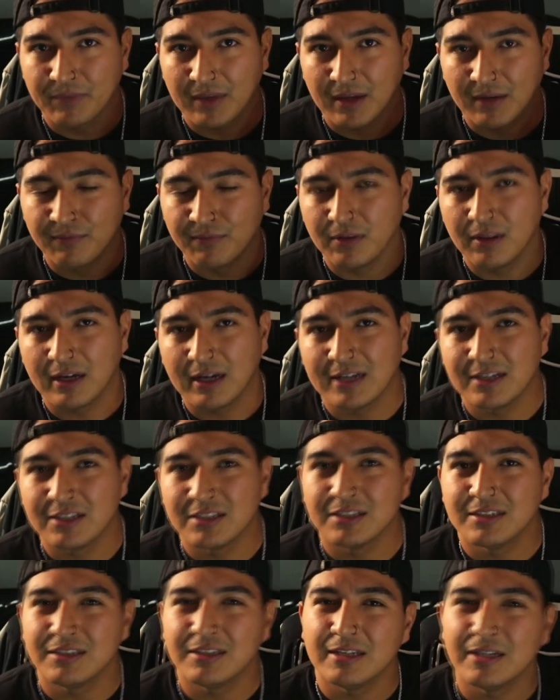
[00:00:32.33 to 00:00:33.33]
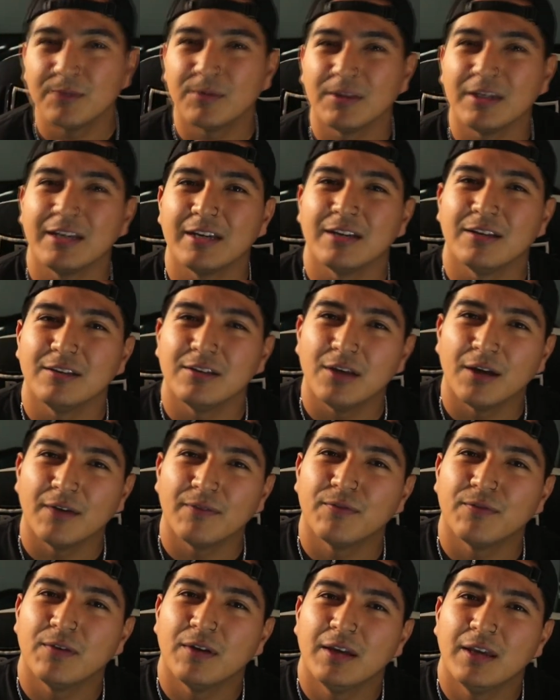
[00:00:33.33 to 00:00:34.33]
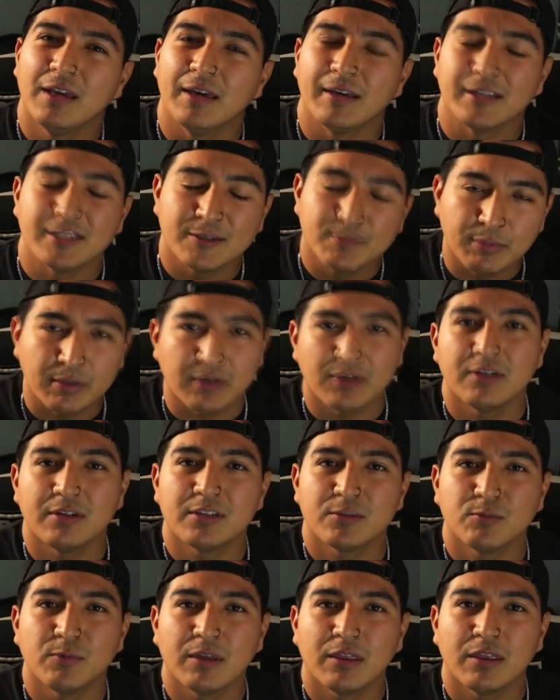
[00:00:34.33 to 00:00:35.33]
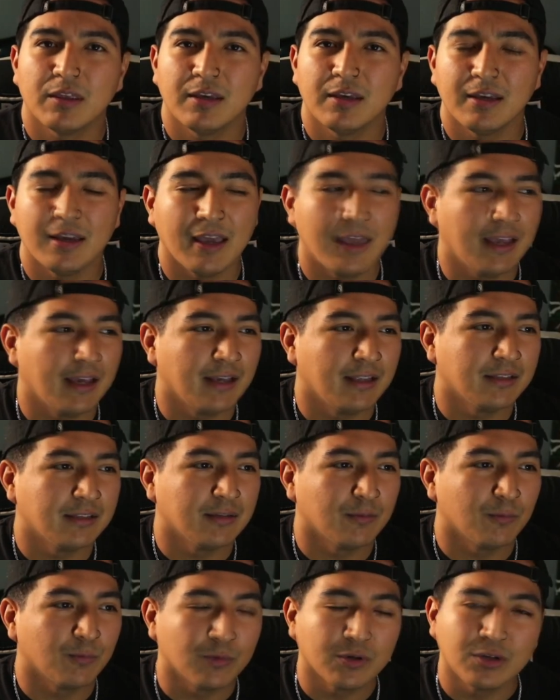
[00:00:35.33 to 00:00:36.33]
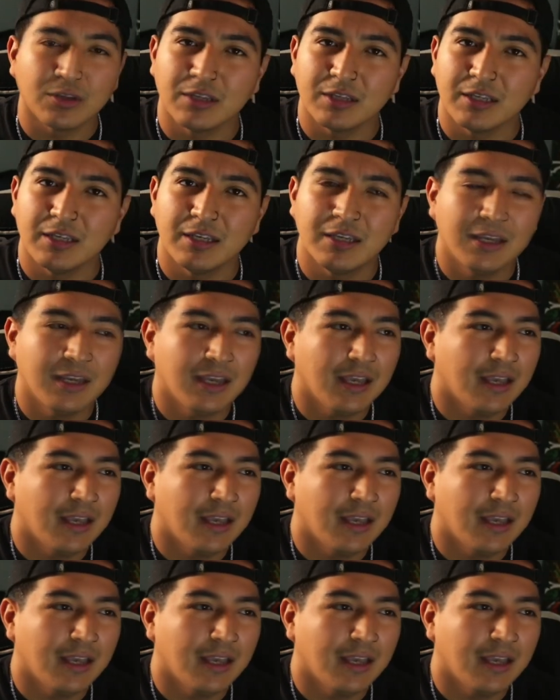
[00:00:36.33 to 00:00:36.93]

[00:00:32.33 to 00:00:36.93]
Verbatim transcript: I felt like I just didn't really get enough experience with it and to really